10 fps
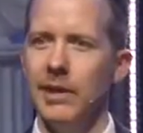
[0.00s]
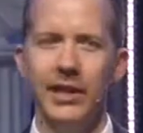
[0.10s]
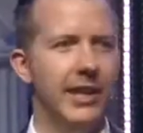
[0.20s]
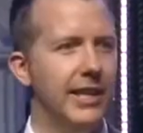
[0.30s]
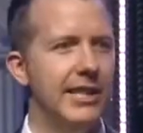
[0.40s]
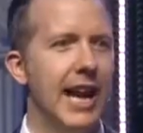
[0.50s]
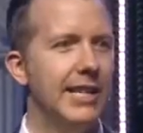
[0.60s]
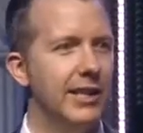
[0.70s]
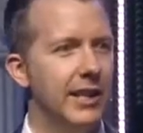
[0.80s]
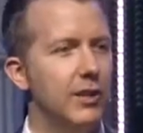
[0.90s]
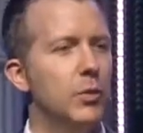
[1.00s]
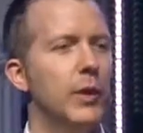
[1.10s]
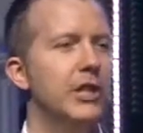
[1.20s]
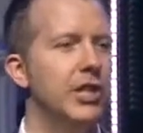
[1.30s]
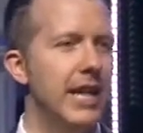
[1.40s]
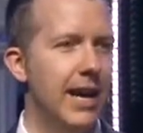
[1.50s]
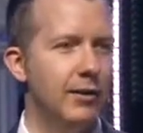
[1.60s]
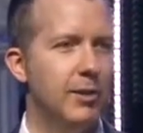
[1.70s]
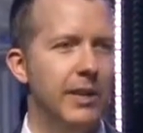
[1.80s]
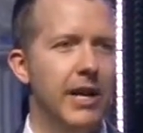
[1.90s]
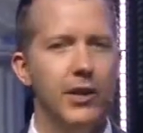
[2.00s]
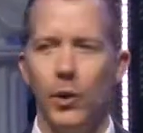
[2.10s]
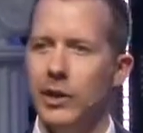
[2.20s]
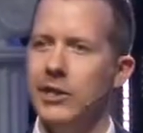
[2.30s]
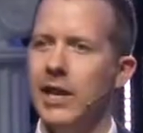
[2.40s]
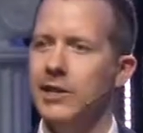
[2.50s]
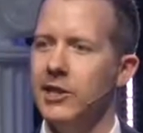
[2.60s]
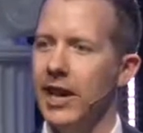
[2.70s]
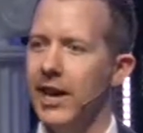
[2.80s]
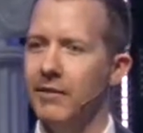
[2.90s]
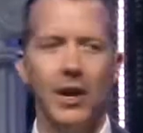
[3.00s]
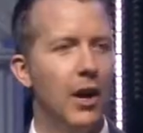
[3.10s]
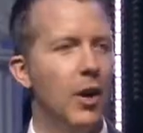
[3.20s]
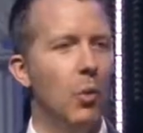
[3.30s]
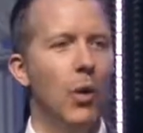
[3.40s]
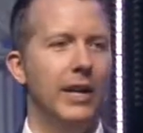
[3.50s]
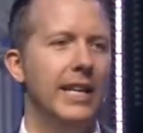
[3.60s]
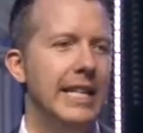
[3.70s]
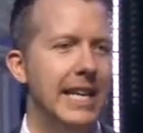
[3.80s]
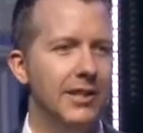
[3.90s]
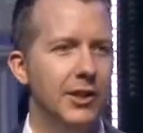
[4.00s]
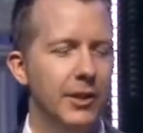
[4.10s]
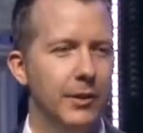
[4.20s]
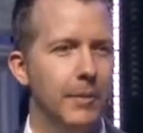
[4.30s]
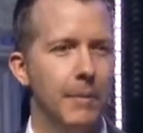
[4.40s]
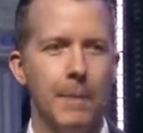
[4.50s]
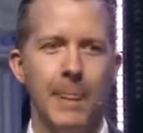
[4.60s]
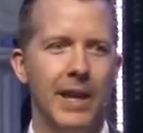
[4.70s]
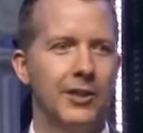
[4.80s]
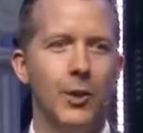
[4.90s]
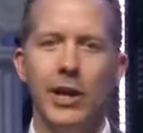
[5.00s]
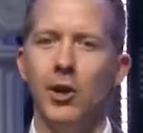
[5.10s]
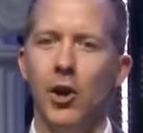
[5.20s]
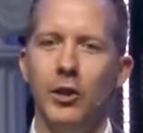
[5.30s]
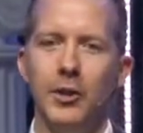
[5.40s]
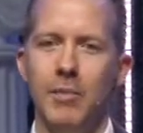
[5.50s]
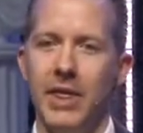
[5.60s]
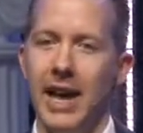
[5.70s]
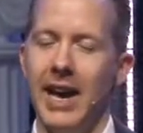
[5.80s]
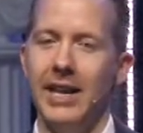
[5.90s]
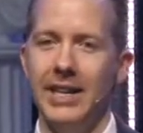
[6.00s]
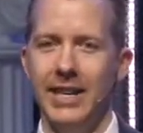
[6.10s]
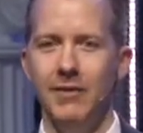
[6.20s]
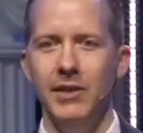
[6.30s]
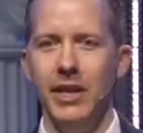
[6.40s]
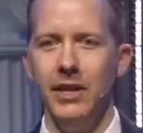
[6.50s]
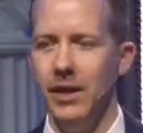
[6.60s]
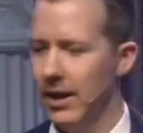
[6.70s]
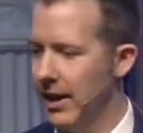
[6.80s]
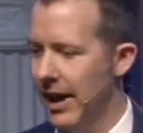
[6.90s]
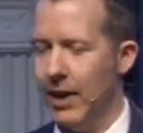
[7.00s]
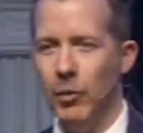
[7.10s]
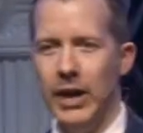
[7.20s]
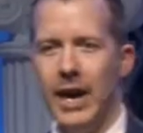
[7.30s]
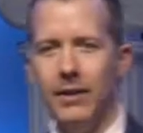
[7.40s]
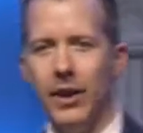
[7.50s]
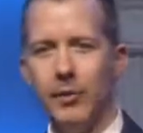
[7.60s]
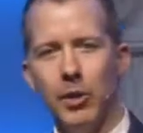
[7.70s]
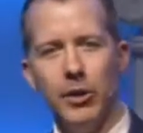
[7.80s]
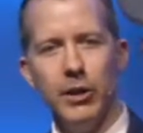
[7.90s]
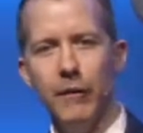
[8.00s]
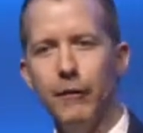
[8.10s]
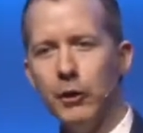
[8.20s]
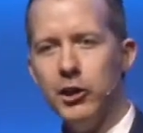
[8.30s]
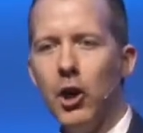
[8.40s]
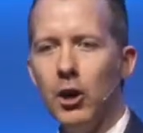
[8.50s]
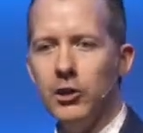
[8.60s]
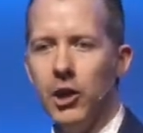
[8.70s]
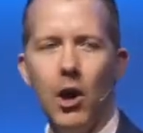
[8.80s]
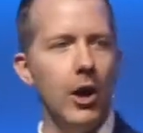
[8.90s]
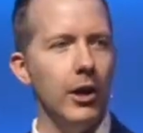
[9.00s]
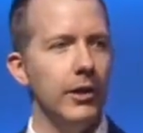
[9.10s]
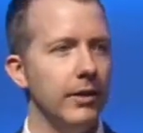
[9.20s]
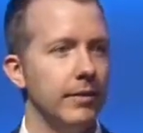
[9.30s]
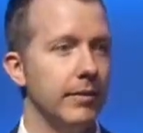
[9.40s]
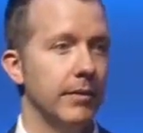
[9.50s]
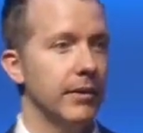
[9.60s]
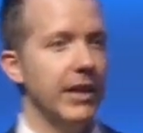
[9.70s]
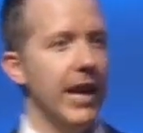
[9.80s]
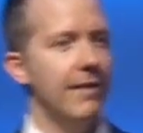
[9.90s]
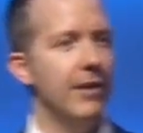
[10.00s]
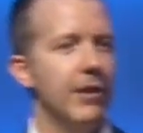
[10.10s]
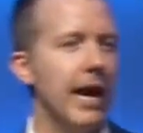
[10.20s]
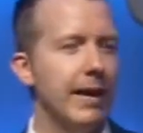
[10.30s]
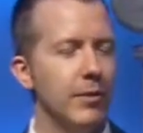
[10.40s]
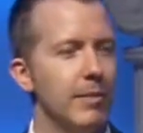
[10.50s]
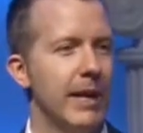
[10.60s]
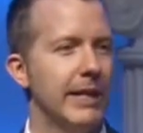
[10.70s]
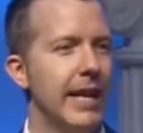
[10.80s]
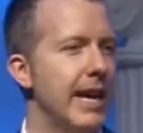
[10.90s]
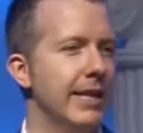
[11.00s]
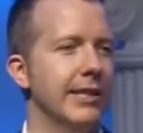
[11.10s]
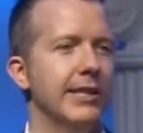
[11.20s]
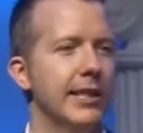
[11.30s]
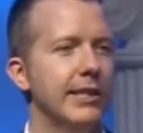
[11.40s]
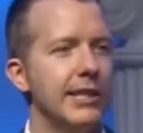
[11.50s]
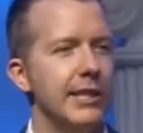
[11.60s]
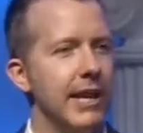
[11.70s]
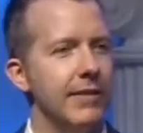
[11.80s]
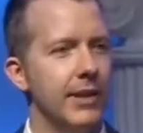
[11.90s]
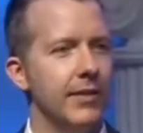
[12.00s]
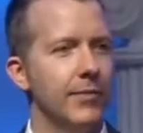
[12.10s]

He's reaching out to me. I know he's not saved. What can I do? And so I called him that evening, and we had probably the first heart-to-heart that I've ever had with my dad, and he's 67.